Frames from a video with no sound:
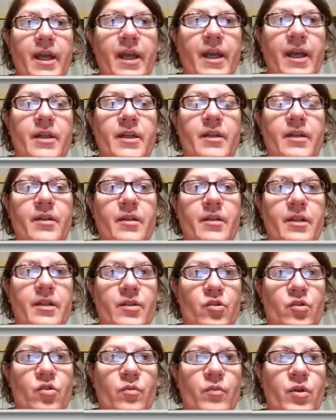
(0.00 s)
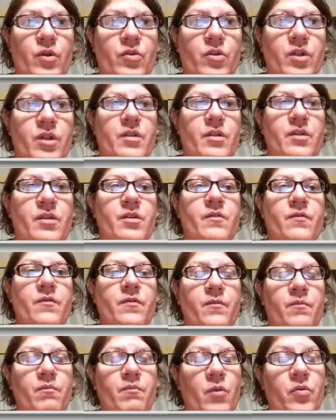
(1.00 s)
at distributions,
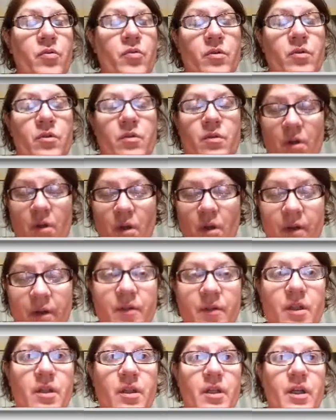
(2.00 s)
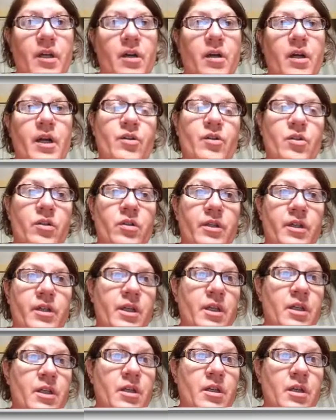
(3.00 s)
most often they are actually
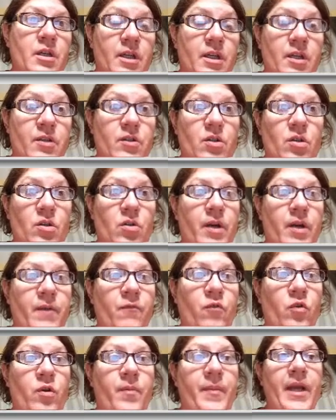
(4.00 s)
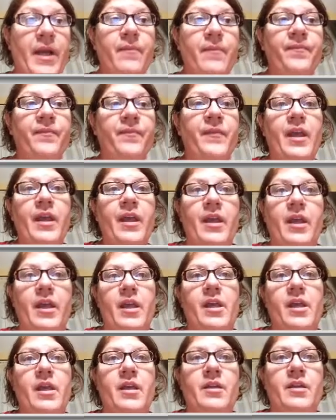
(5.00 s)
in a histogram format.
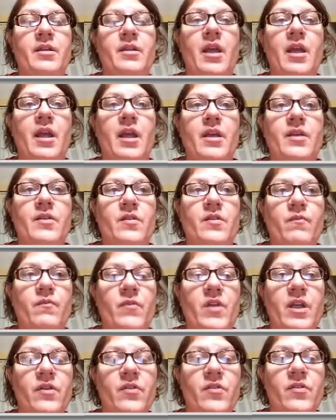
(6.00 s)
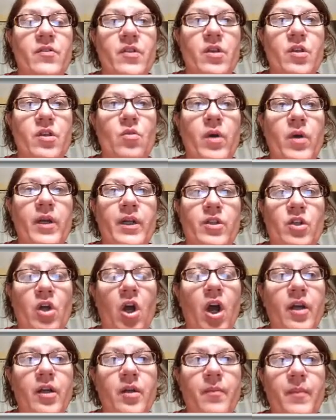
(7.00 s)
And some things that you want to
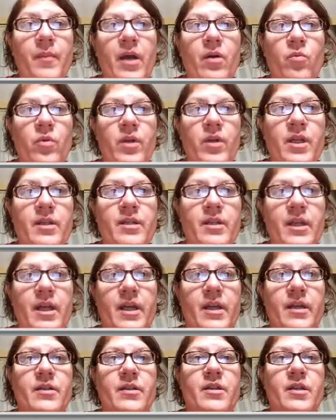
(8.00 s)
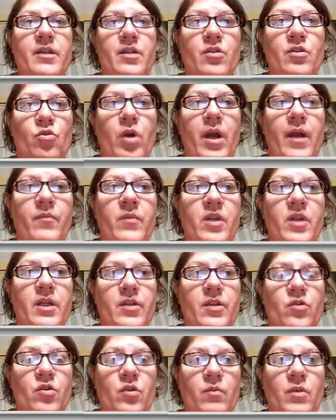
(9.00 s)
talk about when it says describe the
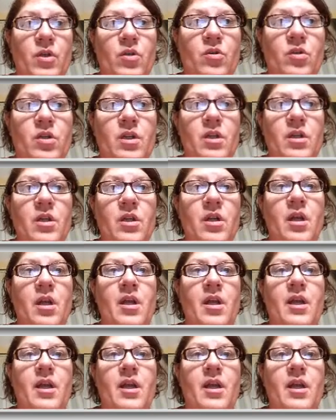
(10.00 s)
distribution,